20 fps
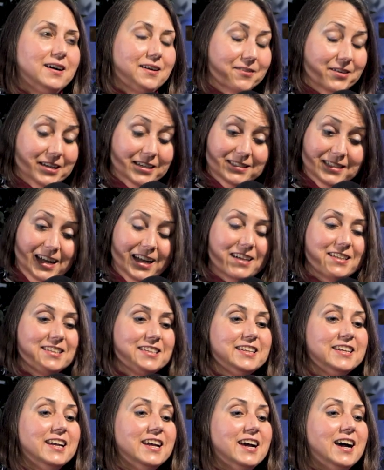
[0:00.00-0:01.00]

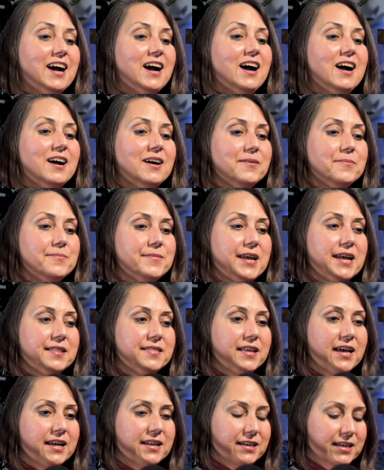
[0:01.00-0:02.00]
Exactly.
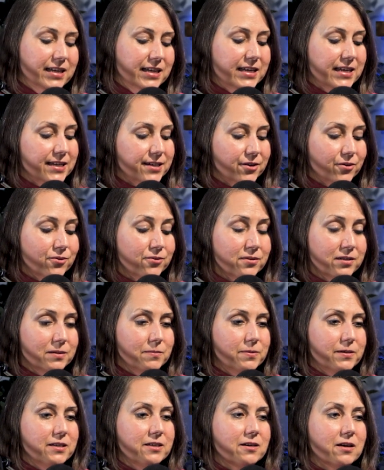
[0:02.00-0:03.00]
And then it can only
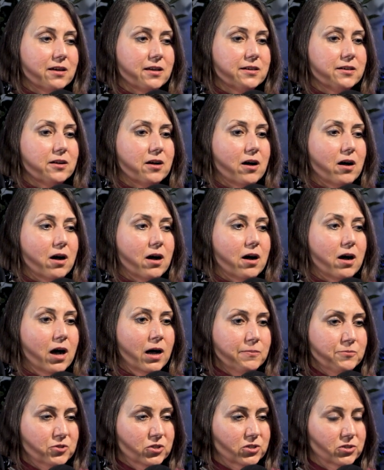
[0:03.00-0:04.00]
be on
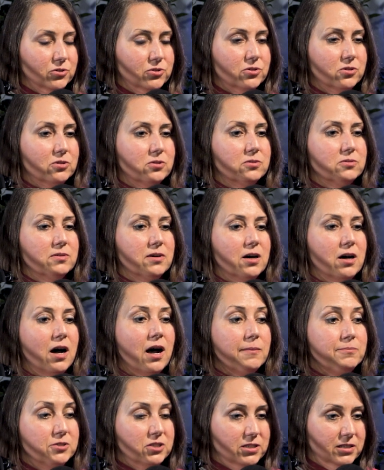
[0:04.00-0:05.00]
optional
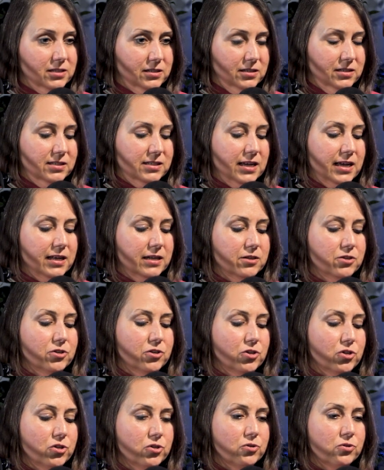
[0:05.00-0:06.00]
options
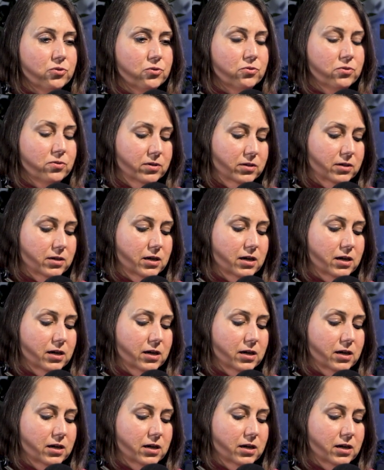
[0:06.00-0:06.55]
and new